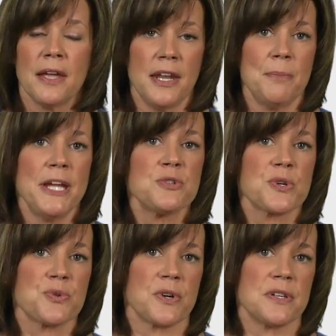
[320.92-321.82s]
In a
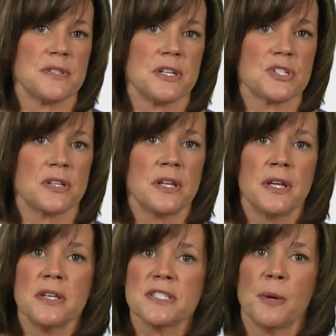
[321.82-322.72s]
matrix organization,
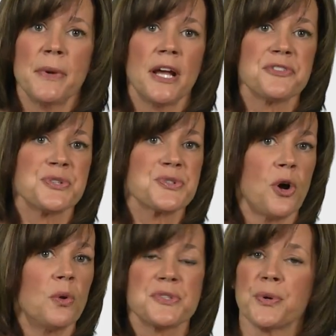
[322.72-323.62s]
someone else's
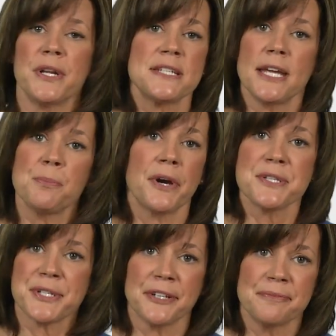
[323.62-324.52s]
goal is going to take
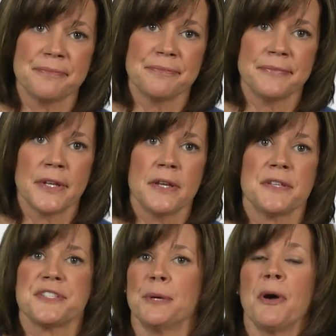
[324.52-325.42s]
precedent.
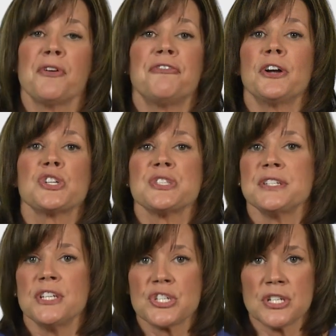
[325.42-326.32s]
Some other function's
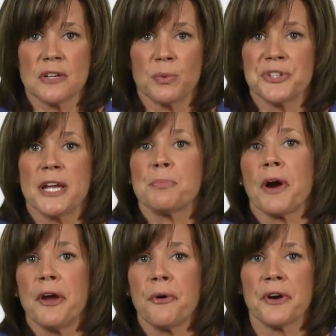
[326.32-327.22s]
initiative will take
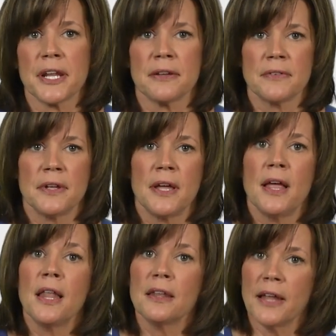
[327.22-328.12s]
priority.
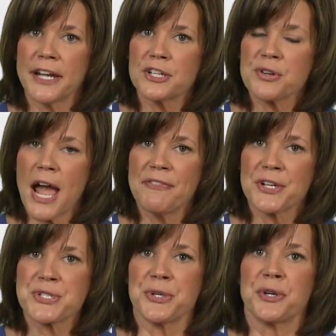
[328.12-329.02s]
Like a
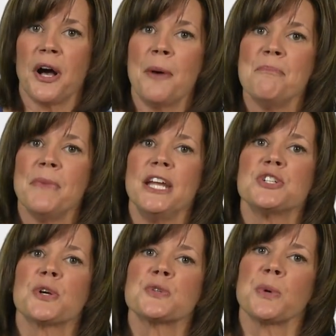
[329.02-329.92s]
traffic circle, a
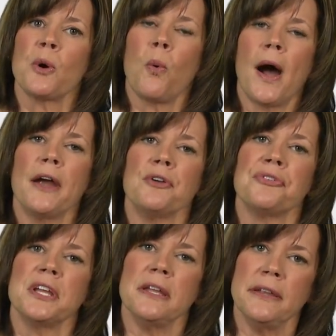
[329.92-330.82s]
matrix
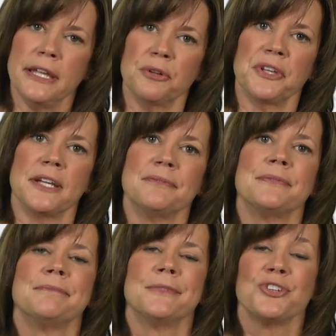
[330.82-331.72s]
requires yielding,
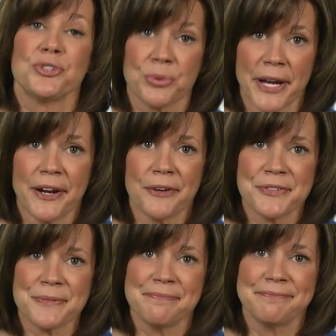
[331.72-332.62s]

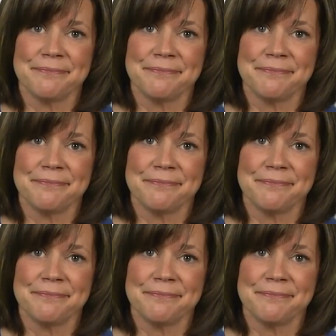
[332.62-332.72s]
trade-offs.